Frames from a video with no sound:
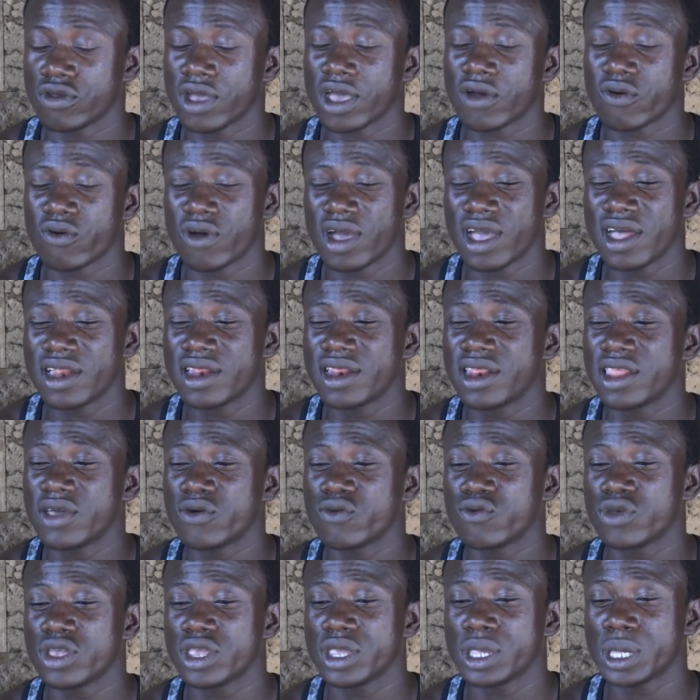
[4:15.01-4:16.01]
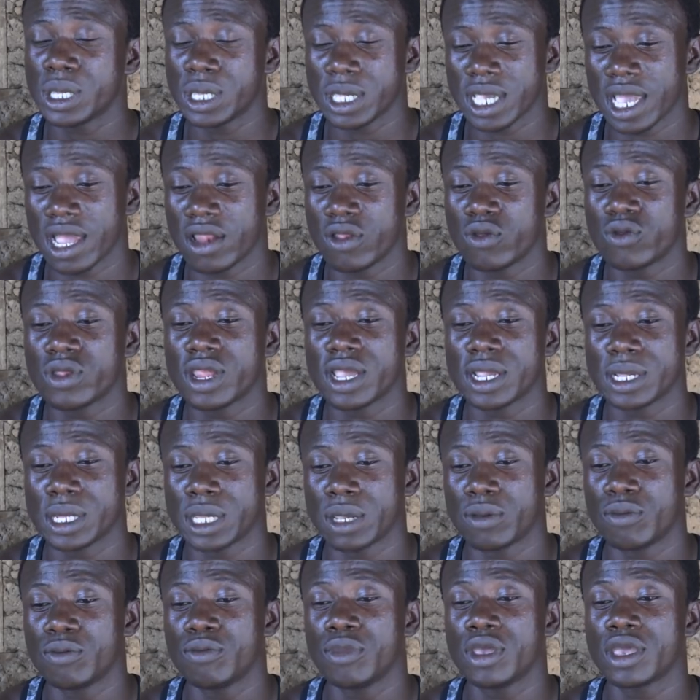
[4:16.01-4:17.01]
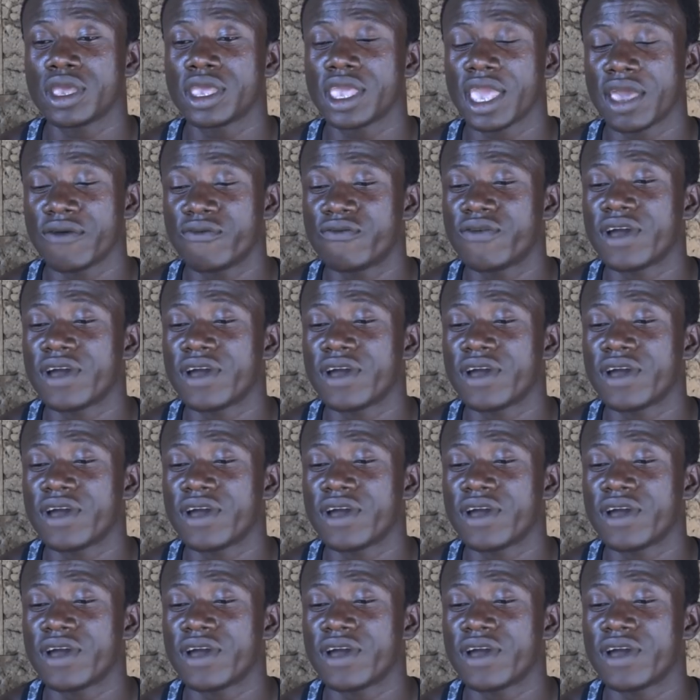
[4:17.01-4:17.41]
I go and let we Sierra Leone and Zimbabwe get